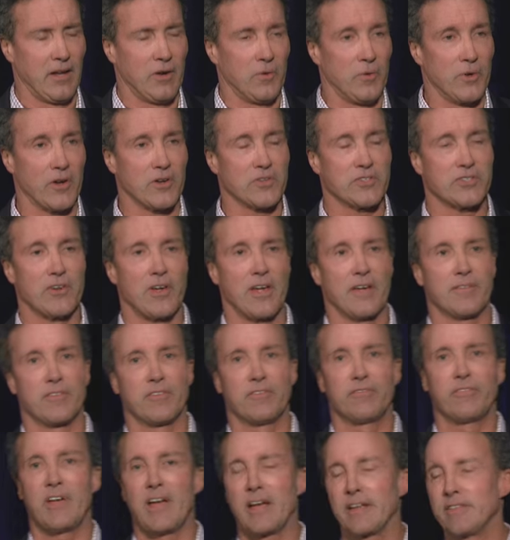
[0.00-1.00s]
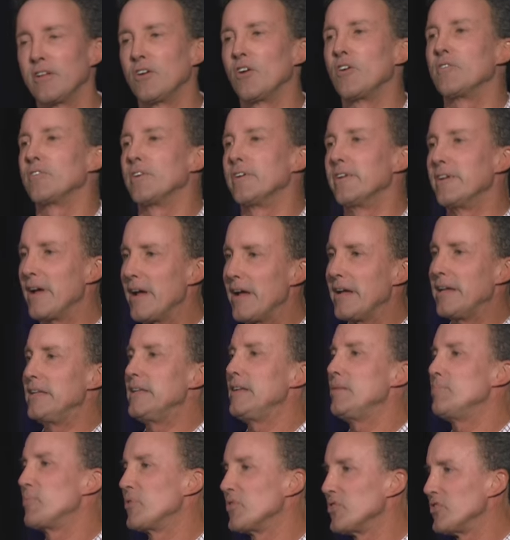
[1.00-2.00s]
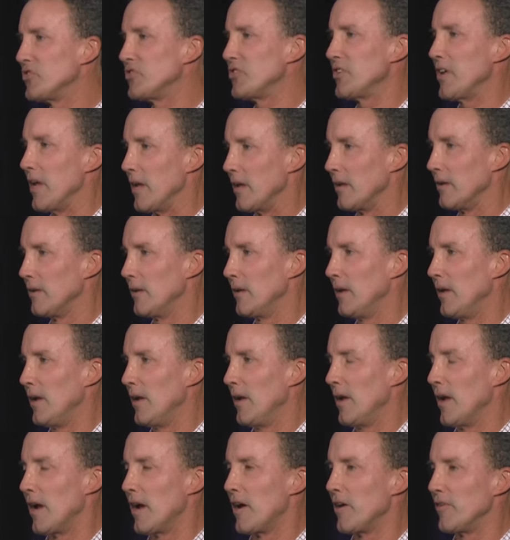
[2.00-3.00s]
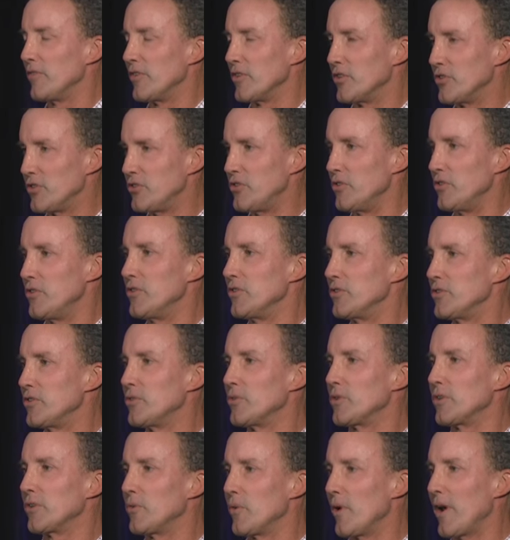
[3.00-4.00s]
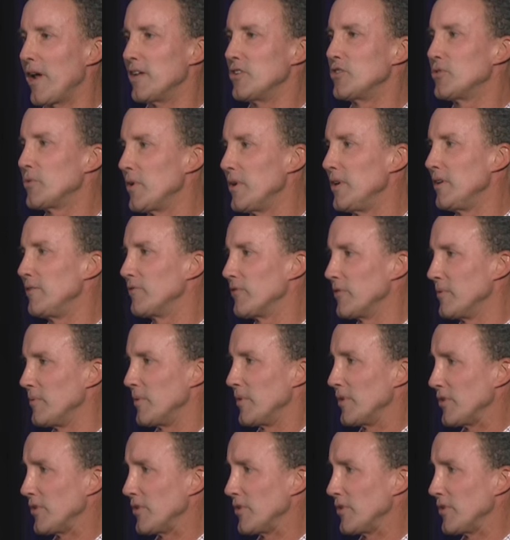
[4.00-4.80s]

We also have the fact that over 90% of the students who are graduating from